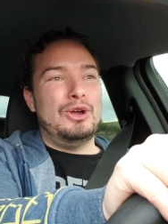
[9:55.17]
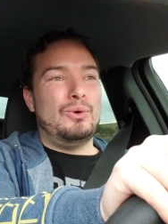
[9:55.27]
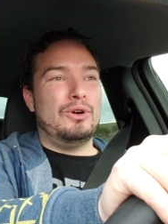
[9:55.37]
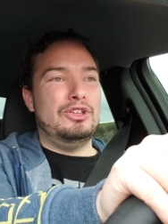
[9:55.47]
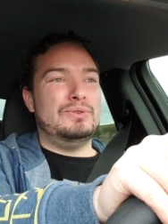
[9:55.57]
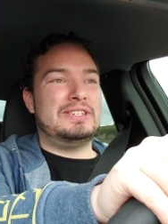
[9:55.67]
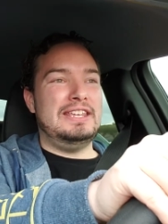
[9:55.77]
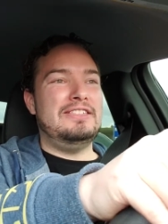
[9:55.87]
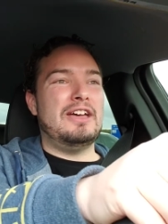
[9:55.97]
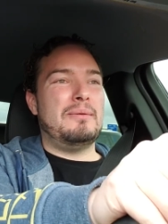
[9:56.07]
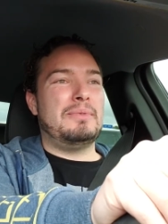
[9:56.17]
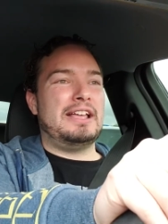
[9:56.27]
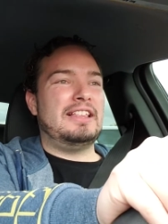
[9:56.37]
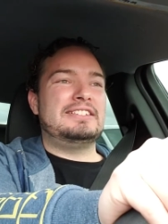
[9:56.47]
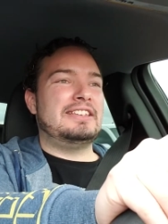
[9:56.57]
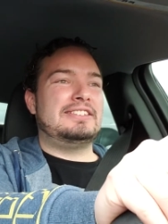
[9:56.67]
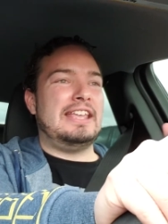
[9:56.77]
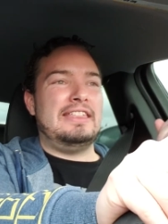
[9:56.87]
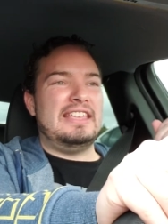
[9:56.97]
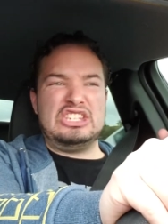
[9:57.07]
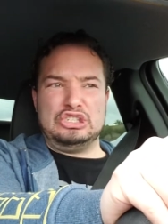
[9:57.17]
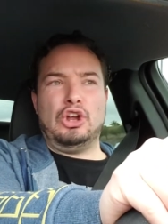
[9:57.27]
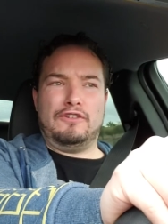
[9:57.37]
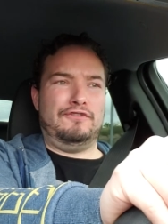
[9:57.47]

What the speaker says: where you see them, like, let's just say they start